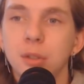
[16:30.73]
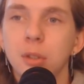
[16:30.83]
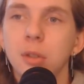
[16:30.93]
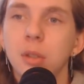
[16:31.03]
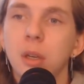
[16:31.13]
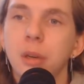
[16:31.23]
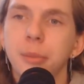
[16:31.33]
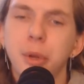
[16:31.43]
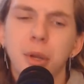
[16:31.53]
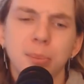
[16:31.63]
So yeah,
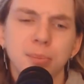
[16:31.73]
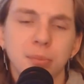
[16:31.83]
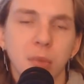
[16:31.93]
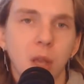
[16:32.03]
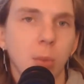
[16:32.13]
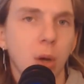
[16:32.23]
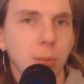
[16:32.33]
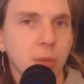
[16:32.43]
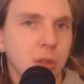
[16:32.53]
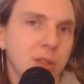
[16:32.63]
I'm
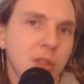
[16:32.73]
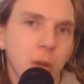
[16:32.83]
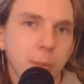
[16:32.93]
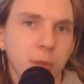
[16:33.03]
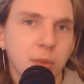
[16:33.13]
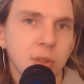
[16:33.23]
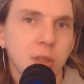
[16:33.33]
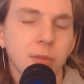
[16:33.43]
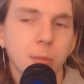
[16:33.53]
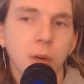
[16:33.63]
gonna stay
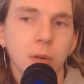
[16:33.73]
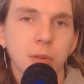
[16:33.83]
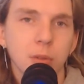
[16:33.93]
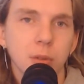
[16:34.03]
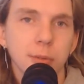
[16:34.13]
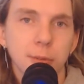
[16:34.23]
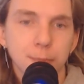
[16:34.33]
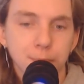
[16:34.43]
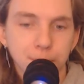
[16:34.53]
optimistic for Microsoft.